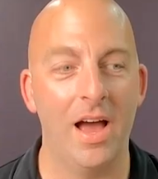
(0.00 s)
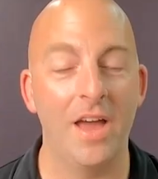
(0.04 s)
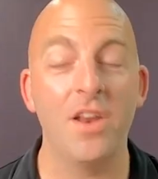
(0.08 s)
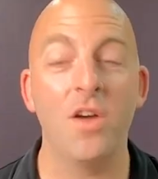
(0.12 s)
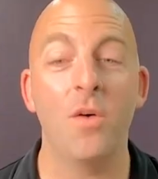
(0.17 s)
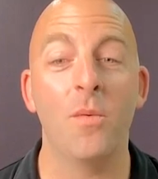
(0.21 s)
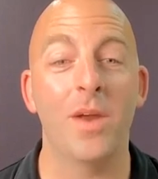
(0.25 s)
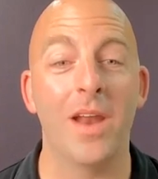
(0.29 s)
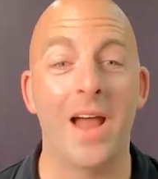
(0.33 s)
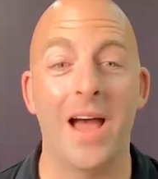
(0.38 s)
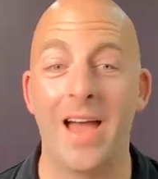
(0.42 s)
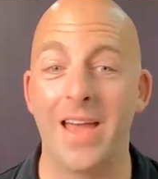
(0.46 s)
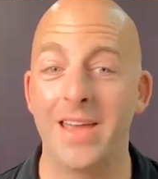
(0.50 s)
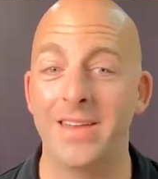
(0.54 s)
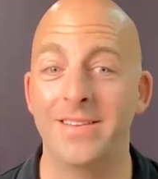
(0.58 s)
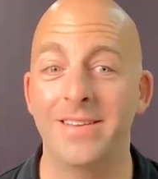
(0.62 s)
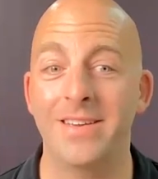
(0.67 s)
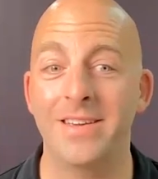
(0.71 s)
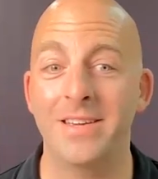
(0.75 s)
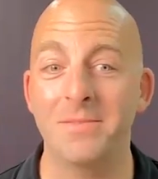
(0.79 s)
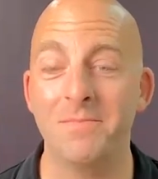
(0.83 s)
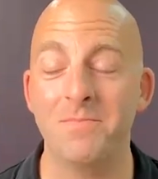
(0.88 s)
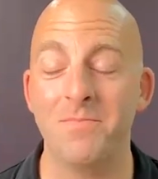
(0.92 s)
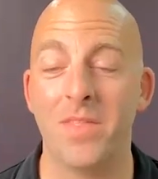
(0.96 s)
I know what I
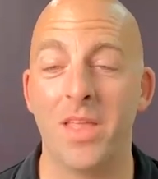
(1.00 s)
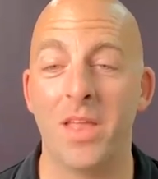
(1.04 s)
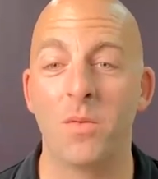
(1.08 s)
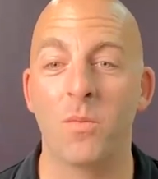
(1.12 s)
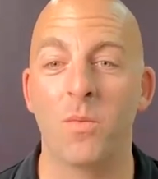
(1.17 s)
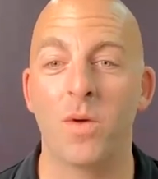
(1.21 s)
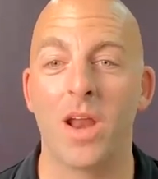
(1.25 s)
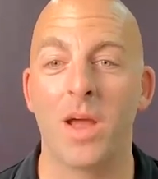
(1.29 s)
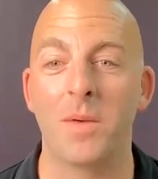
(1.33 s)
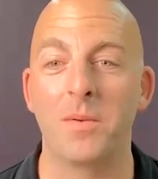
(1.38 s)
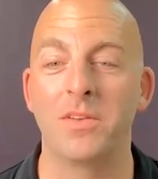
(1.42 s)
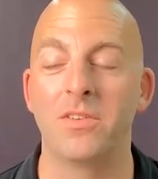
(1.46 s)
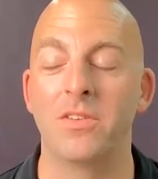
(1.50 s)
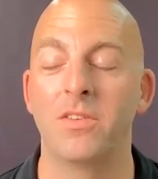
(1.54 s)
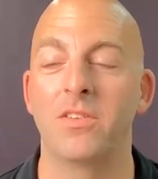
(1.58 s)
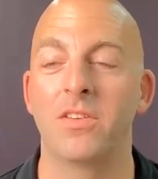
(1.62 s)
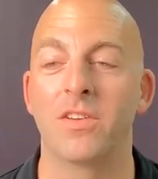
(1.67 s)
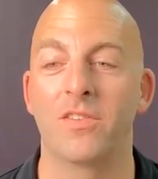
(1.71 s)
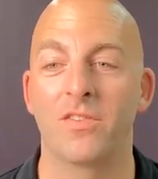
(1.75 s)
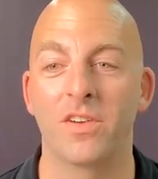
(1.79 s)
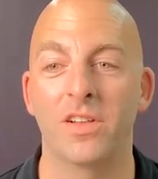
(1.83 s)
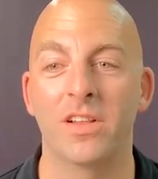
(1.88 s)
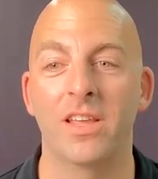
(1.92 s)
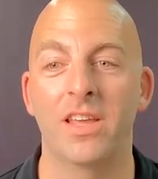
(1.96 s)
did and what I would do
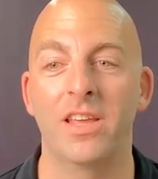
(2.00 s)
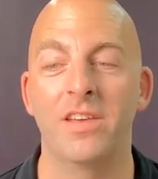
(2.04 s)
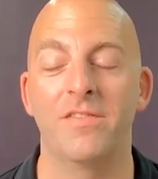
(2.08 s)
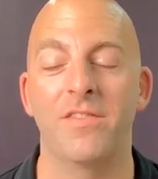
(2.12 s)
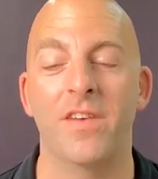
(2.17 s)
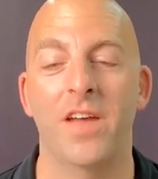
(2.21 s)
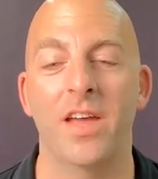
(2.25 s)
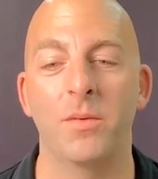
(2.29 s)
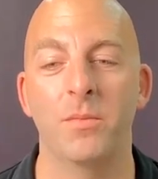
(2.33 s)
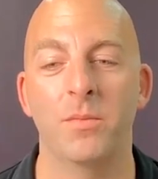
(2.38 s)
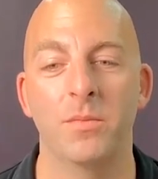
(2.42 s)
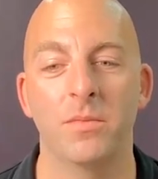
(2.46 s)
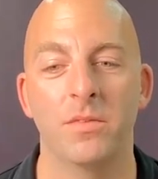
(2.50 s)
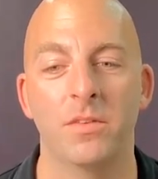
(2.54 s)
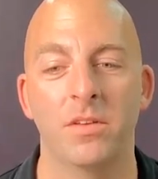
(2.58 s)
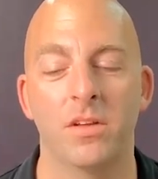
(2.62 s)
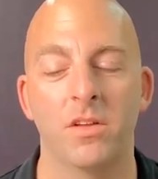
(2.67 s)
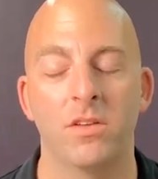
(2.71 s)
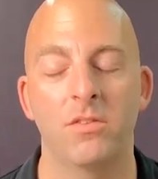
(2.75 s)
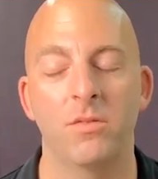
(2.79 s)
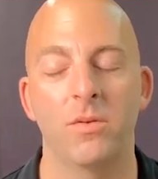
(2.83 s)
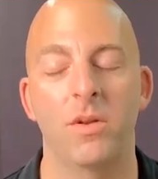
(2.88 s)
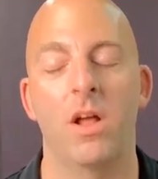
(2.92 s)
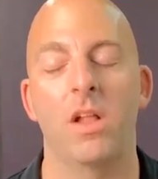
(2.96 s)
differently if I
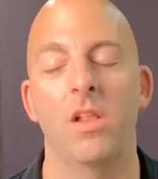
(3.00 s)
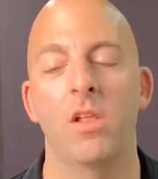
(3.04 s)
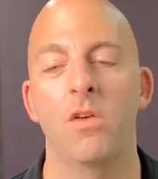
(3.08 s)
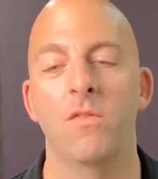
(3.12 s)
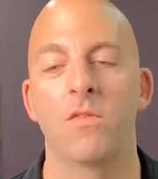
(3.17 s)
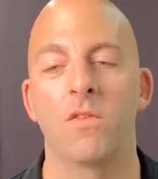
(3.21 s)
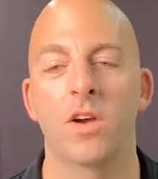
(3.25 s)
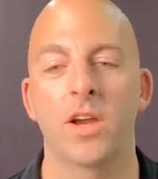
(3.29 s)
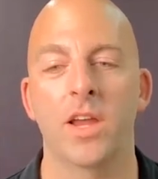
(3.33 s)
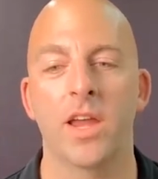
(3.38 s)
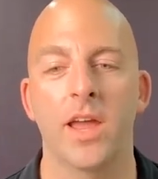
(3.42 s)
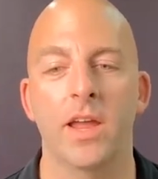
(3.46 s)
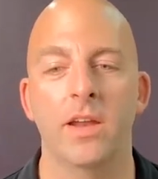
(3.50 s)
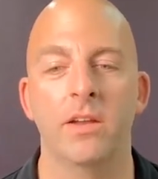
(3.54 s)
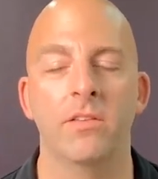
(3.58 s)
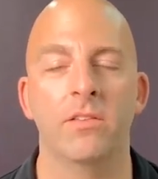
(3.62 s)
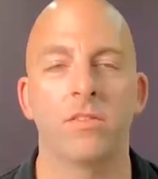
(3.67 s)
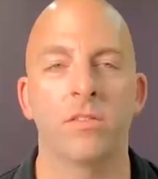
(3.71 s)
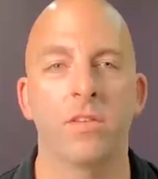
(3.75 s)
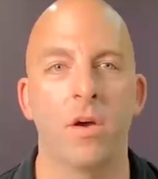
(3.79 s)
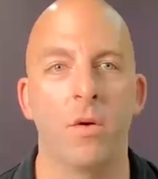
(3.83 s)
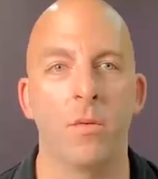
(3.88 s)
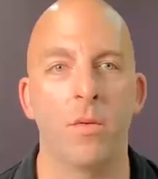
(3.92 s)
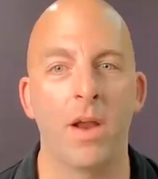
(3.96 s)
could do it all over again.
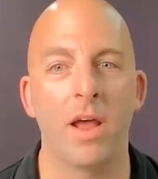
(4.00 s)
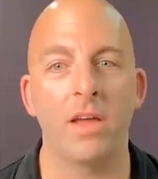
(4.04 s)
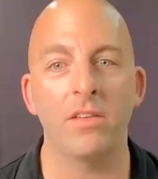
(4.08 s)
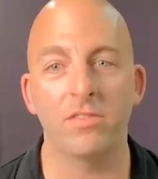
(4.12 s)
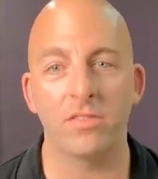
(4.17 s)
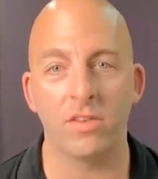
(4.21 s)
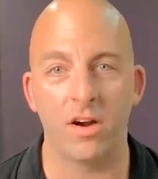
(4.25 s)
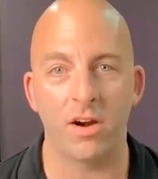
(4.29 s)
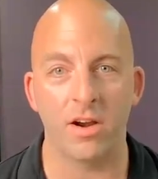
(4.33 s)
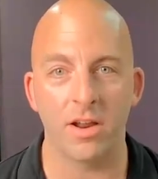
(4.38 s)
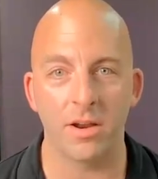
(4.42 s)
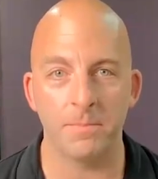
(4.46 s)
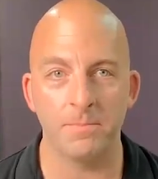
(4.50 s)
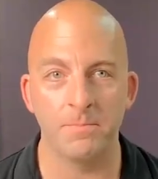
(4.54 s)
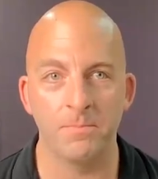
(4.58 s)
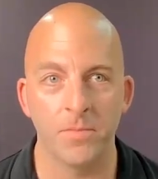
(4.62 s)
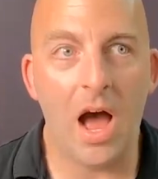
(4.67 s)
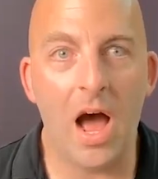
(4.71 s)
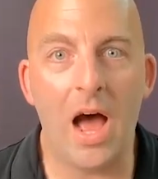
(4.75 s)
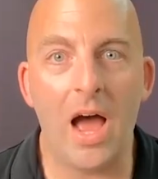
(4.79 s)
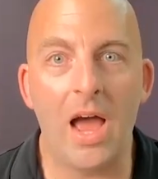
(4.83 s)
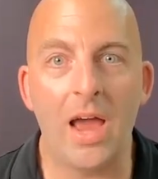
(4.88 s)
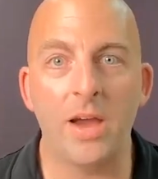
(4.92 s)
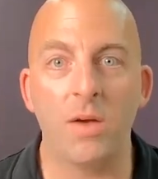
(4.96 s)
So when I started,
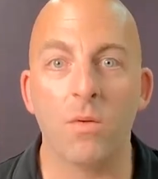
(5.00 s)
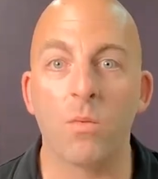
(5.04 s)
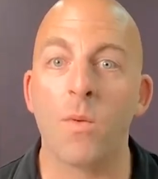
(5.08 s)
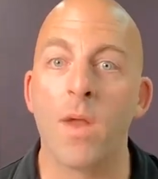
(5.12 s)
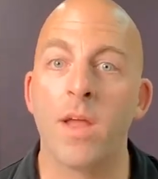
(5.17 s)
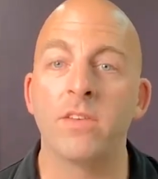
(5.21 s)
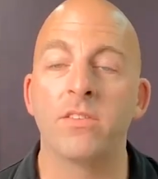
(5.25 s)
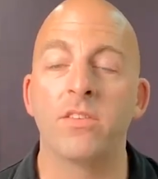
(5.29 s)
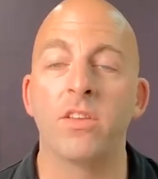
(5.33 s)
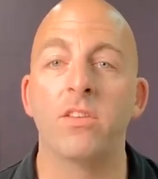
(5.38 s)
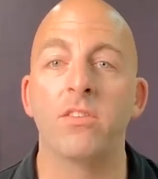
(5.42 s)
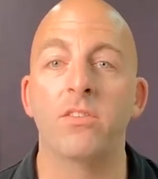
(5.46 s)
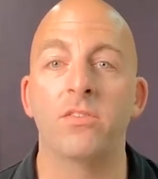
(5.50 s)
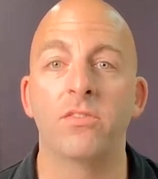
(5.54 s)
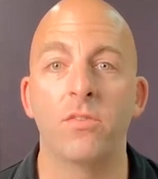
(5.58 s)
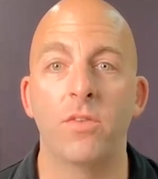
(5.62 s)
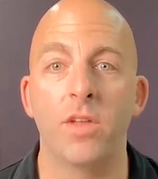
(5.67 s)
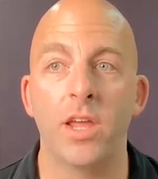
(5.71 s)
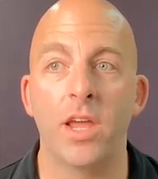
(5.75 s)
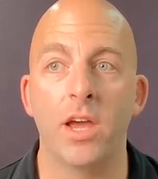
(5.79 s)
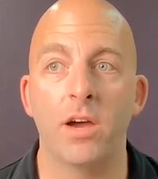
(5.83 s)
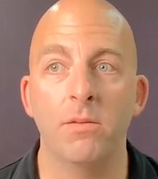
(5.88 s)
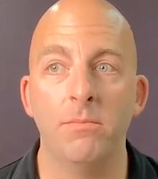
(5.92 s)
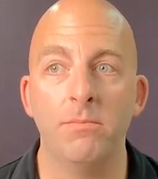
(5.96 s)
I rented a
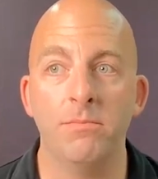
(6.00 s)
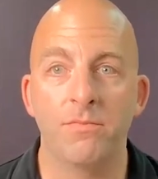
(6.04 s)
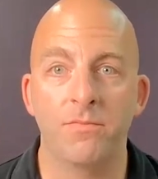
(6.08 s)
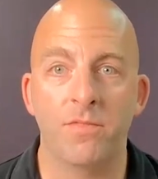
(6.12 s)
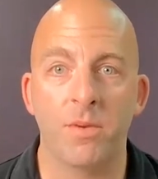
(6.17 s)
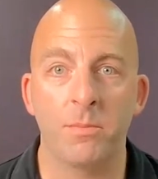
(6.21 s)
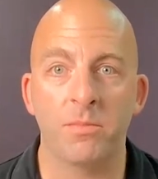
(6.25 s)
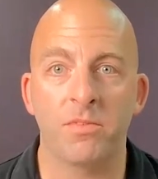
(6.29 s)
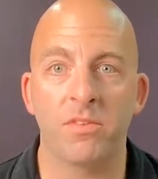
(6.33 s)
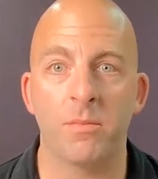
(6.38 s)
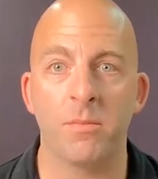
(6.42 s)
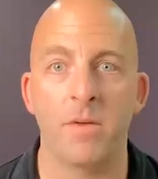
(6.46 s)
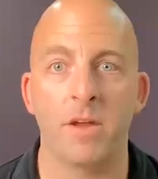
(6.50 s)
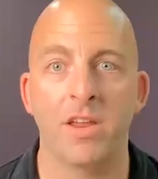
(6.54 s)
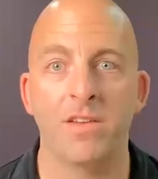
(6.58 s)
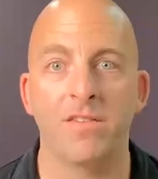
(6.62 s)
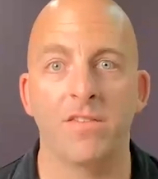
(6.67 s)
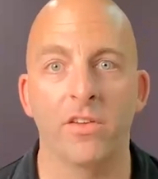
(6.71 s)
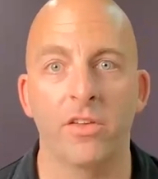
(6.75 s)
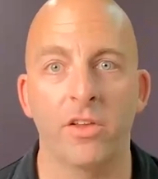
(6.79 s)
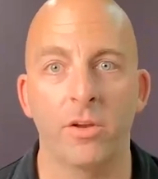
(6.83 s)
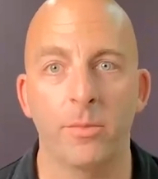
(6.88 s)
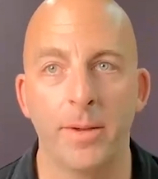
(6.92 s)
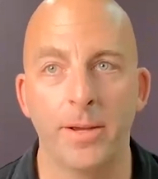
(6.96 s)
studio from somebody
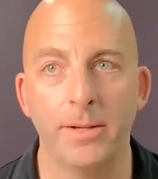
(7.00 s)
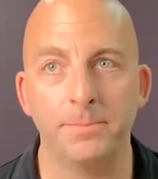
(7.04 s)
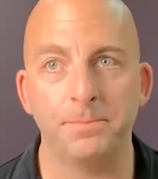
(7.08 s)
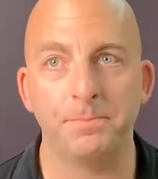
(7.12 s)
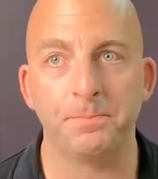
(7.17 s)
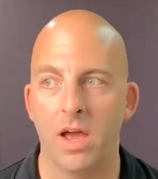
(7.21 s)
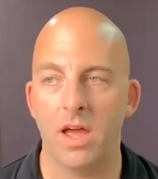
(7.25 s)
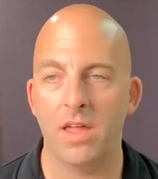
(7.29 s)
for a little bit.